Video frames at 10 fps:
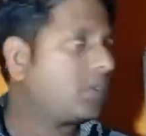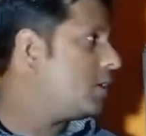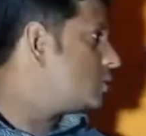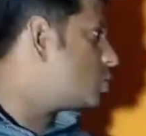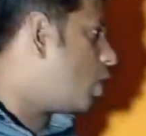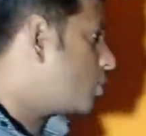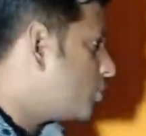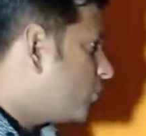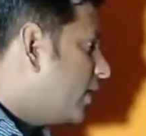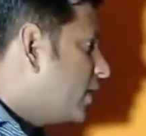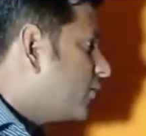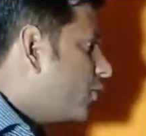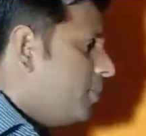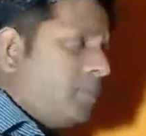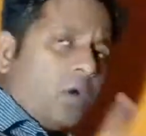So output finding
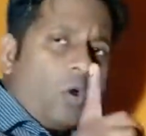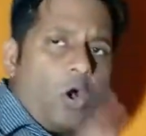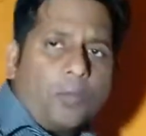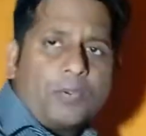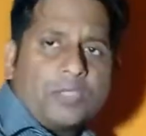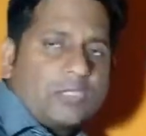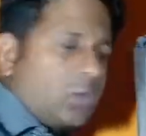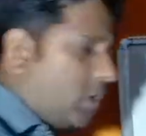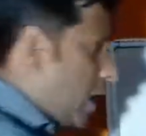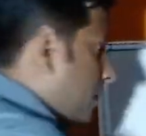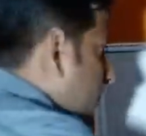from operator. Okay.